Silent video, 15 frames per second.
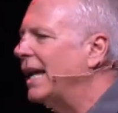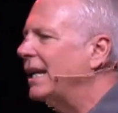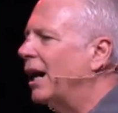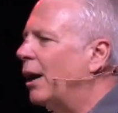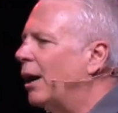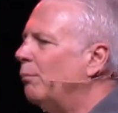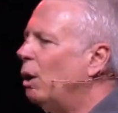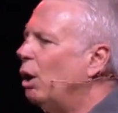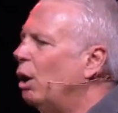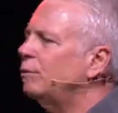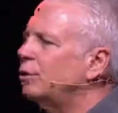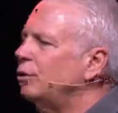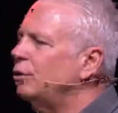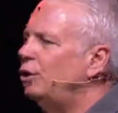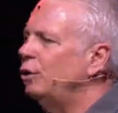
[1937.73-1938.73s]
a
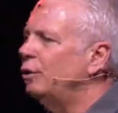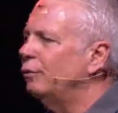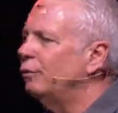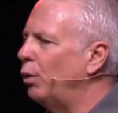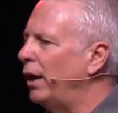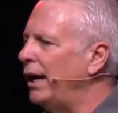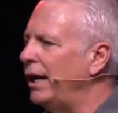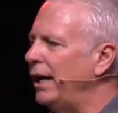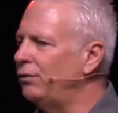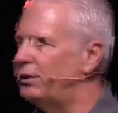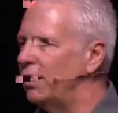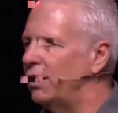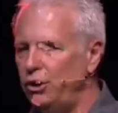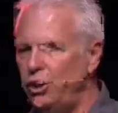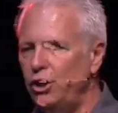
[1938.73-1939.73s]
multitude of ways
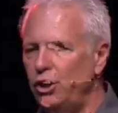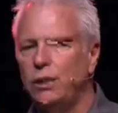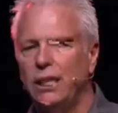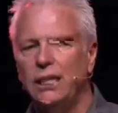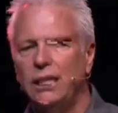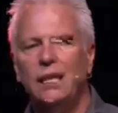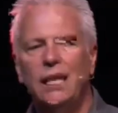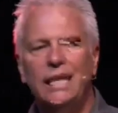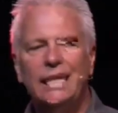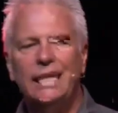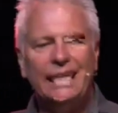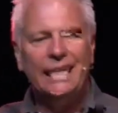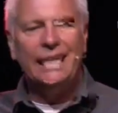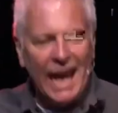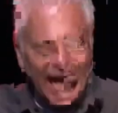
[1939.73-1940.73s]
that you can
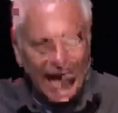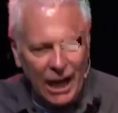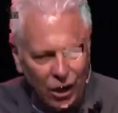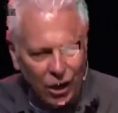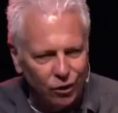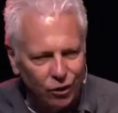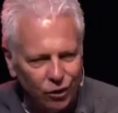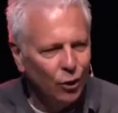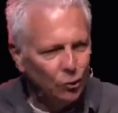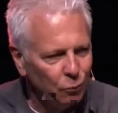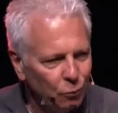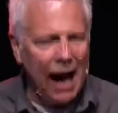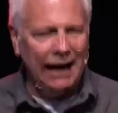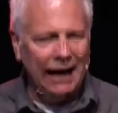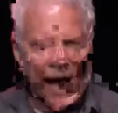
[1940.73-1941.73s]
care
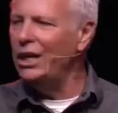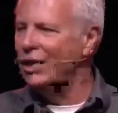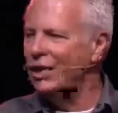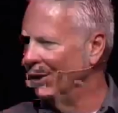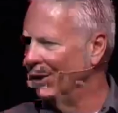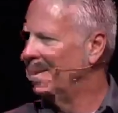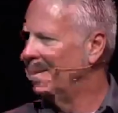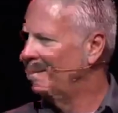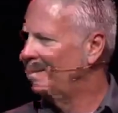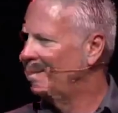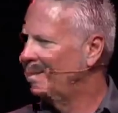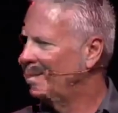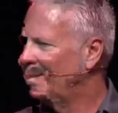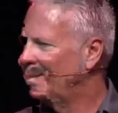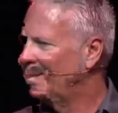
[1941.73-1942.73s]
right here.
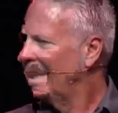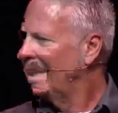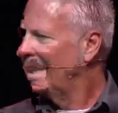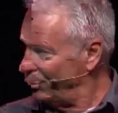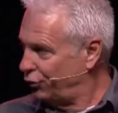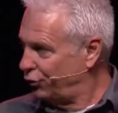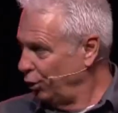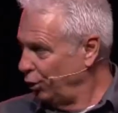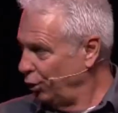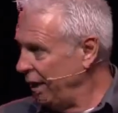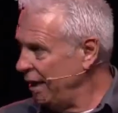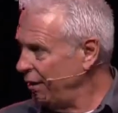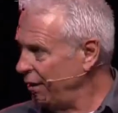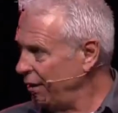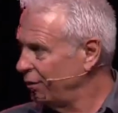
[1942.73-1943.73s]
In two
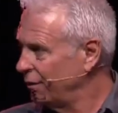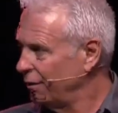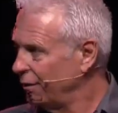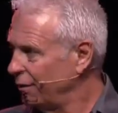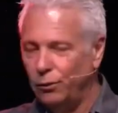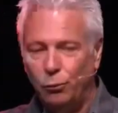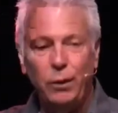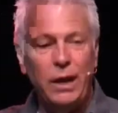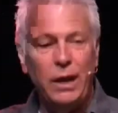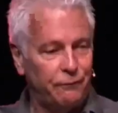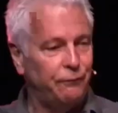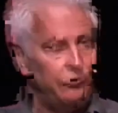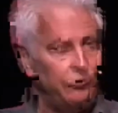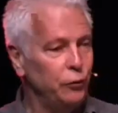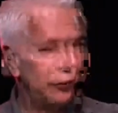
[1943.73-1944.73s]
weeks, we have
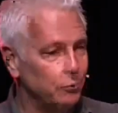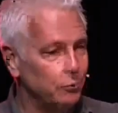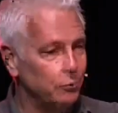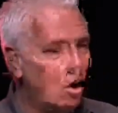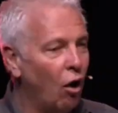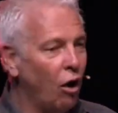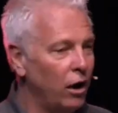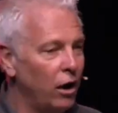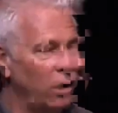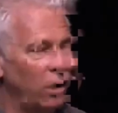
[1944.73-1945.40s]
food from the heart.